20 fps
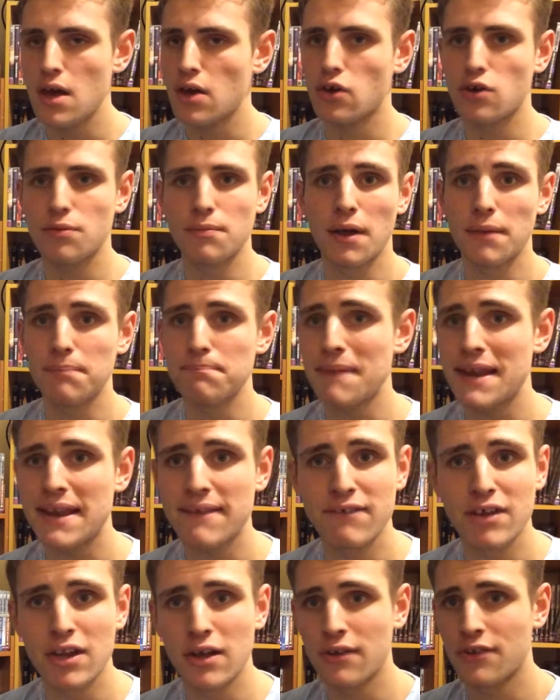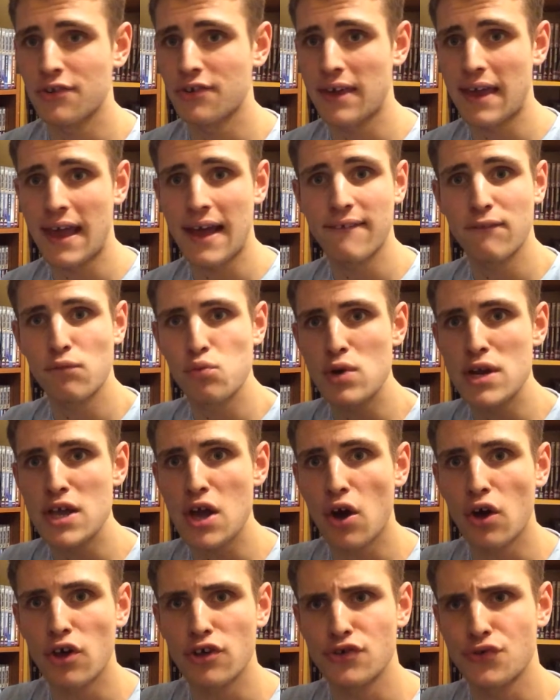Come on, many of the lines they have, we
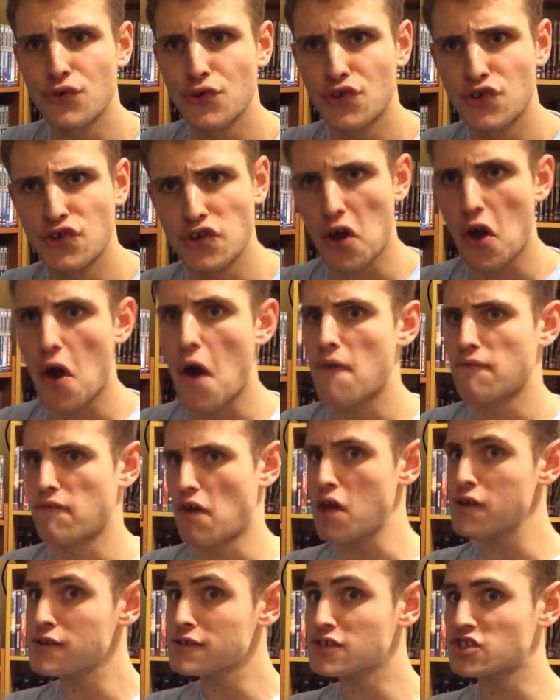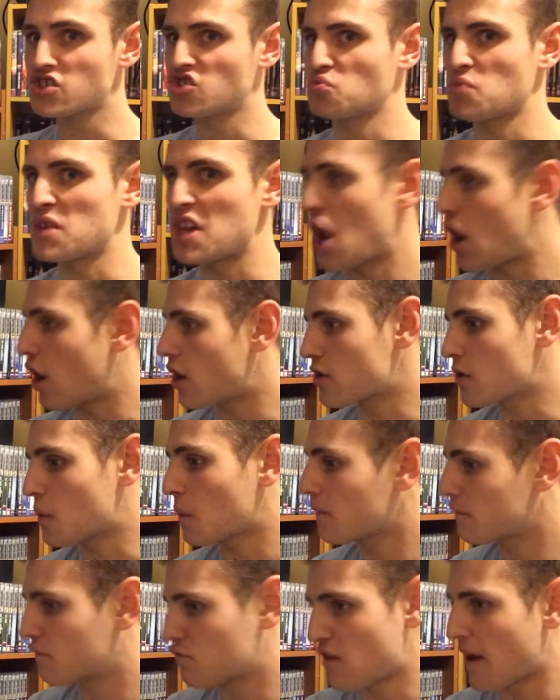are your servants, we are
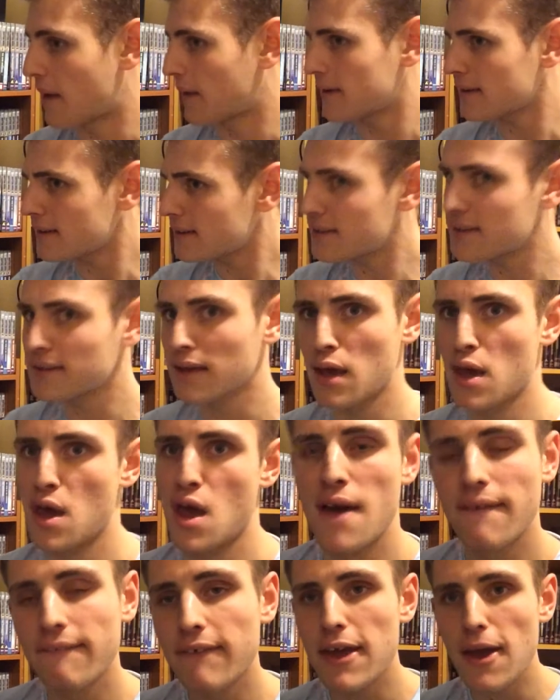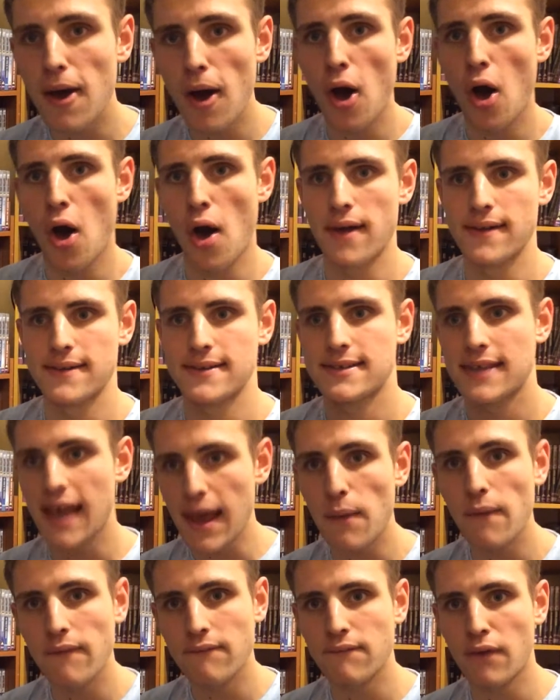your friends. They are
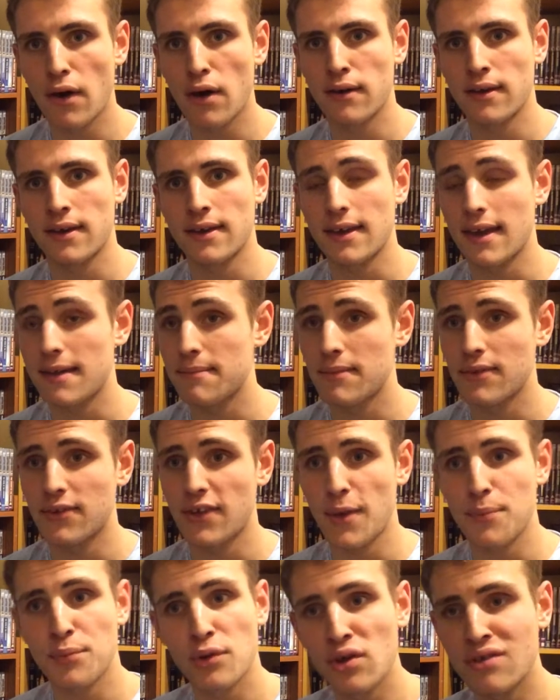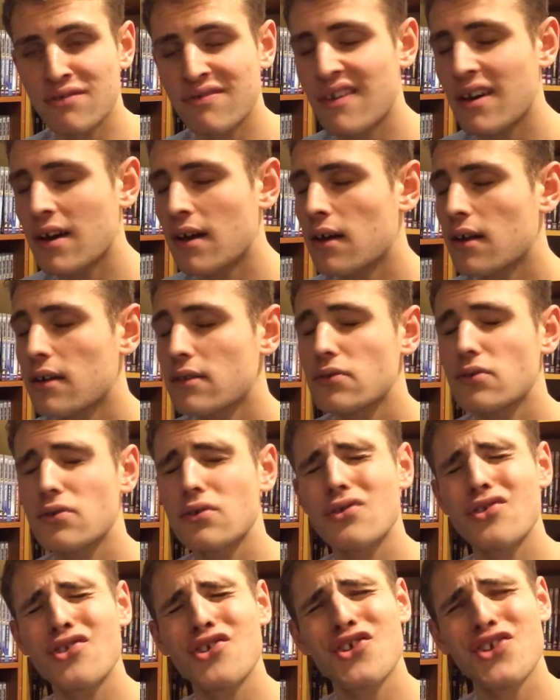terrifying in this episode, we are
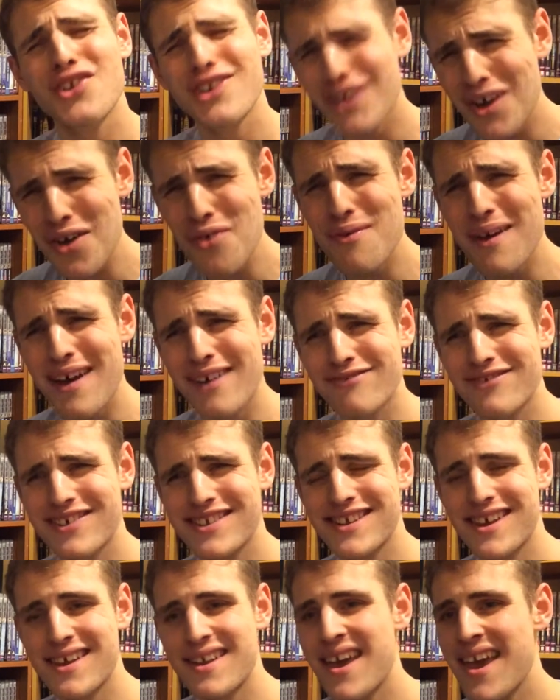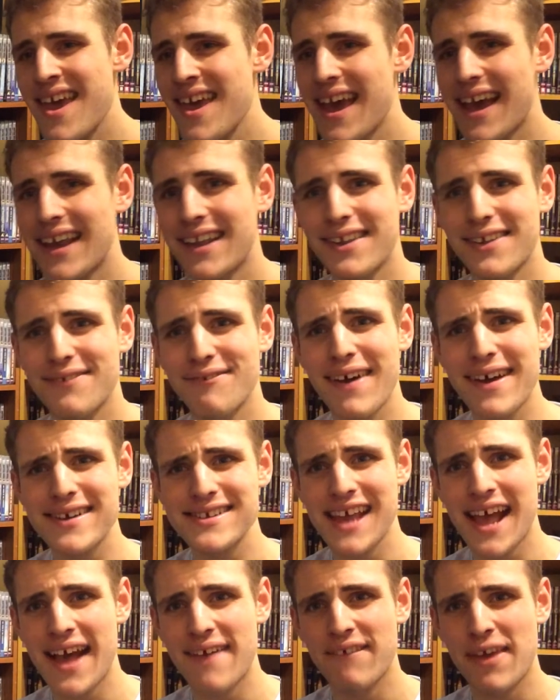so well written, and it's the fact
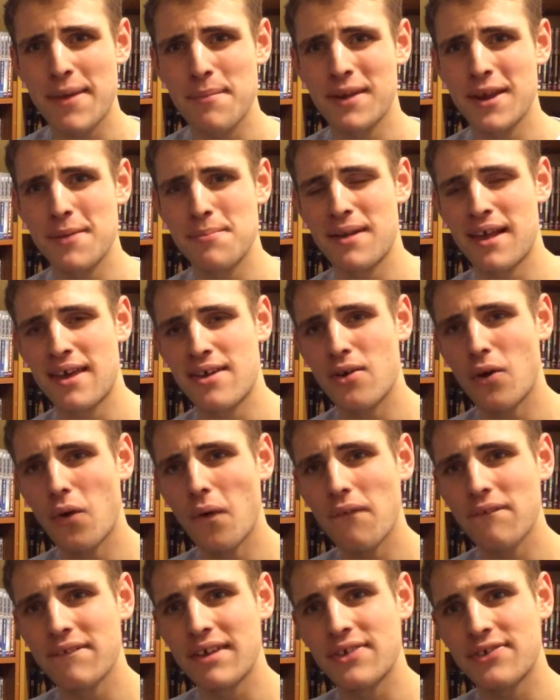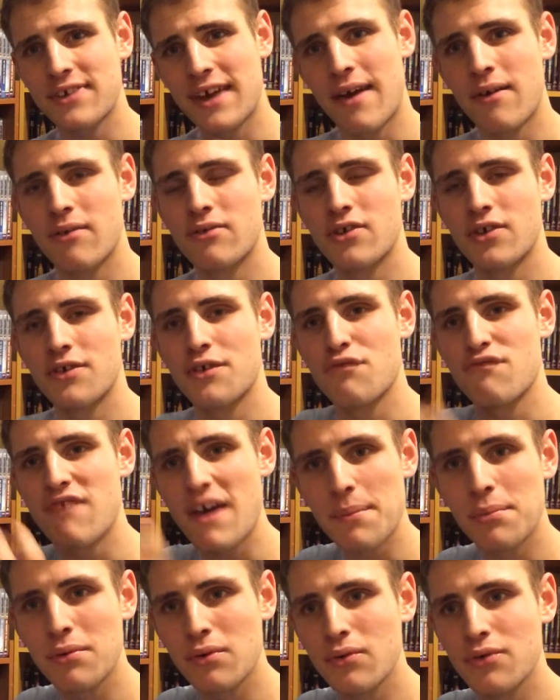how they manipulate all these characters, the
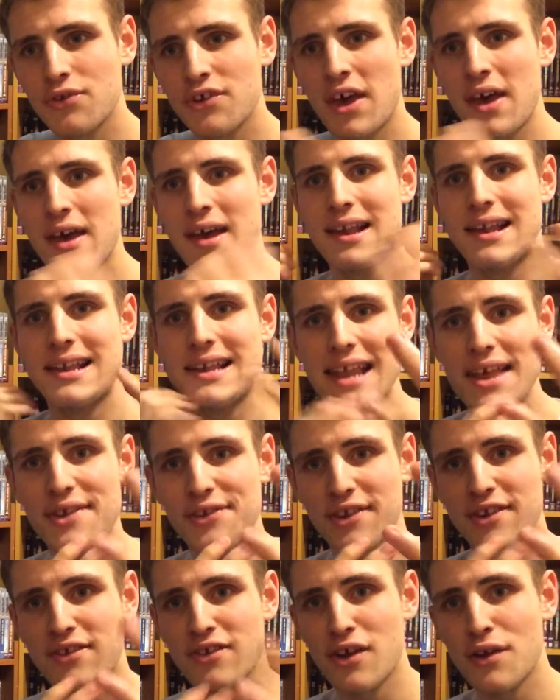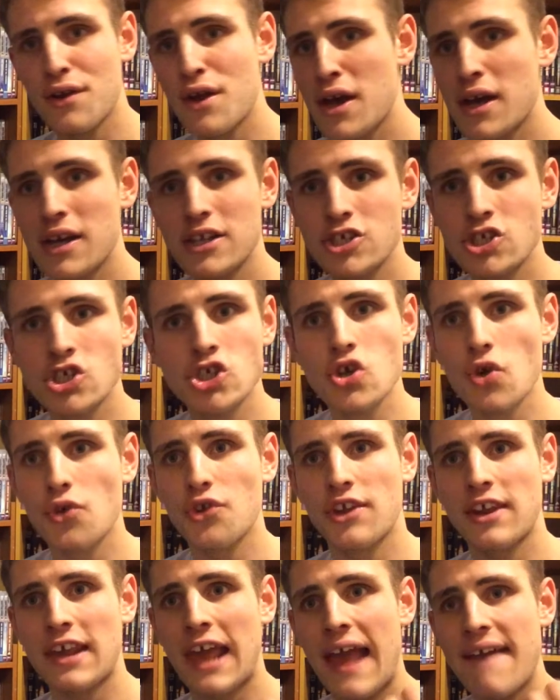rebels, Listerton,
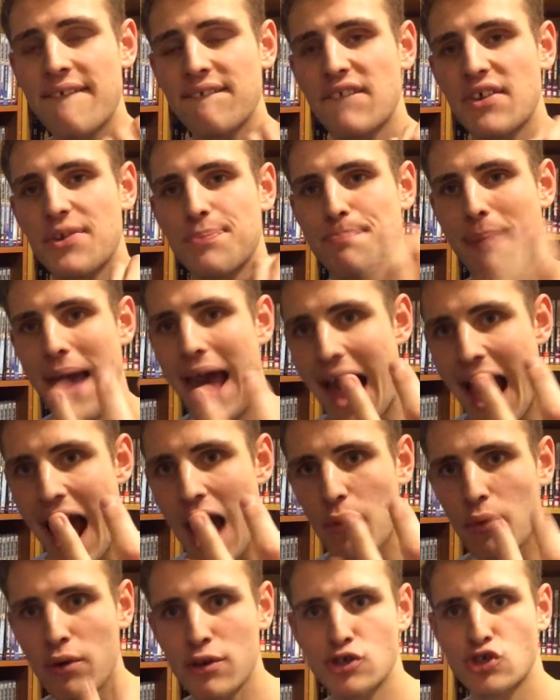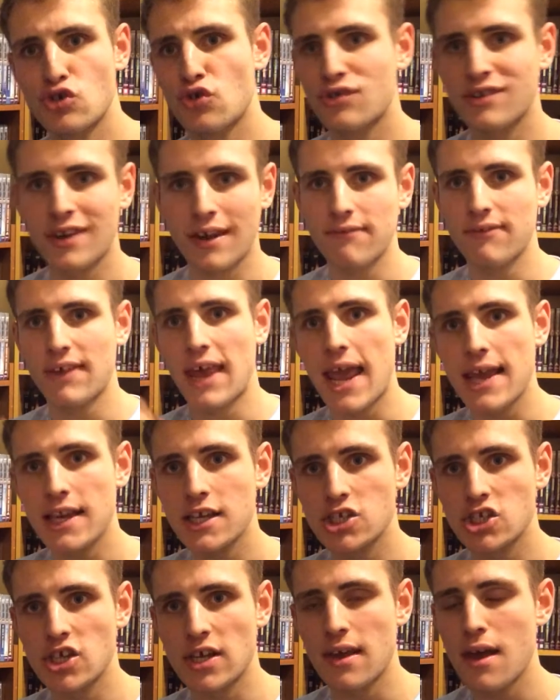just to get this power, just to get this
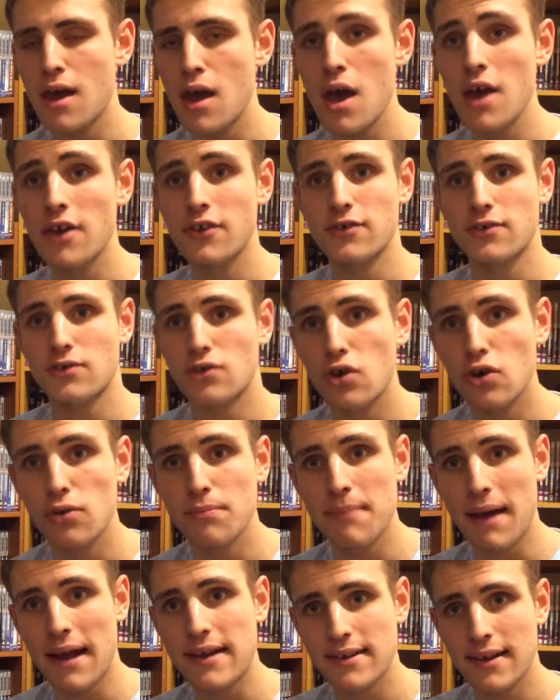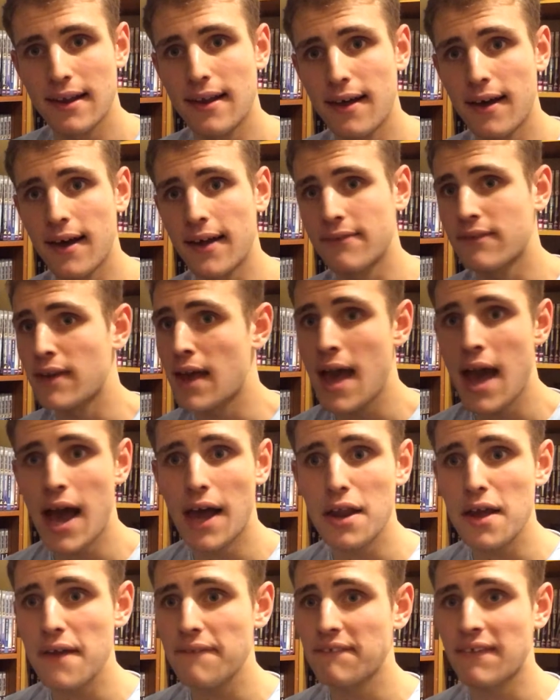energy to come back to life.
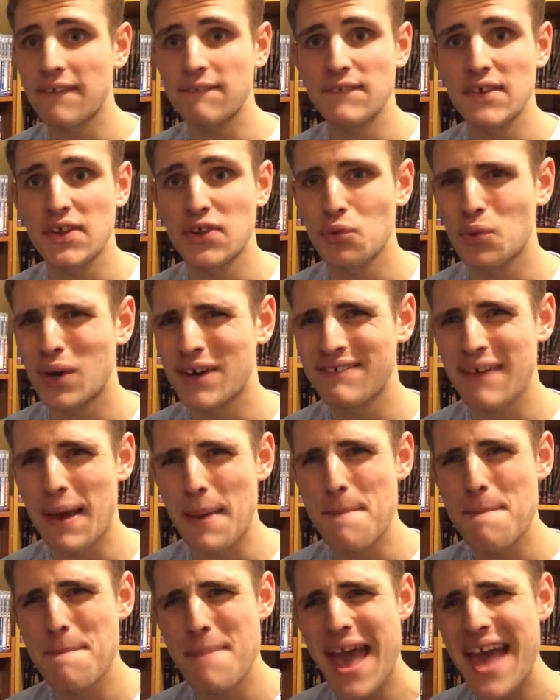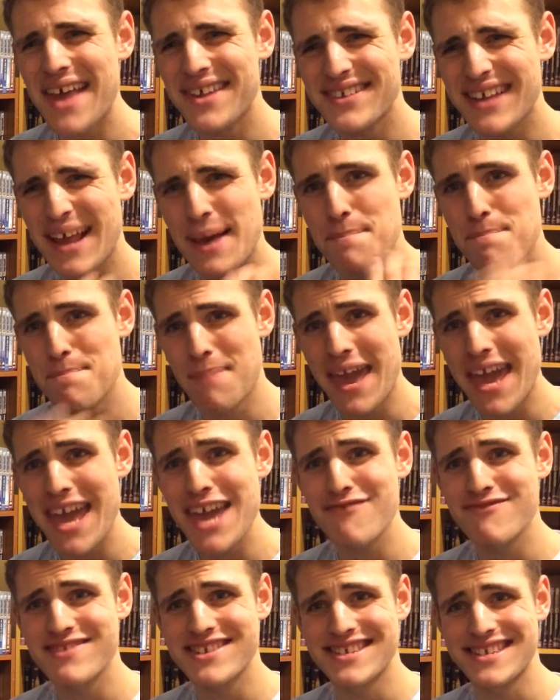And I think this is one of their best
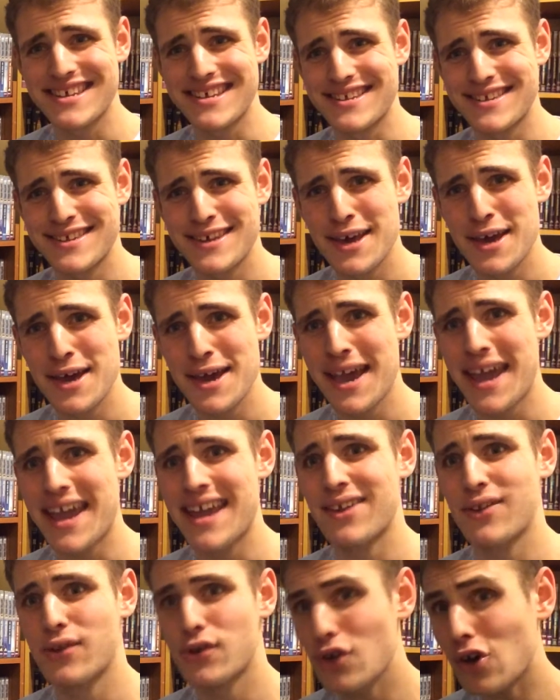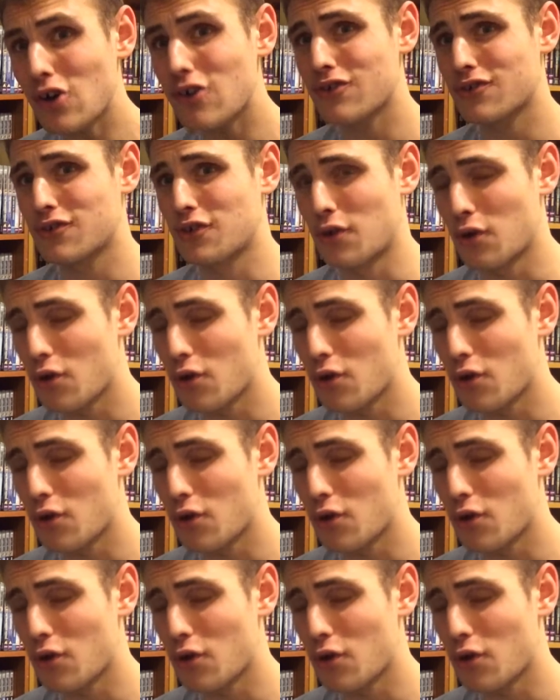appearances in Doctor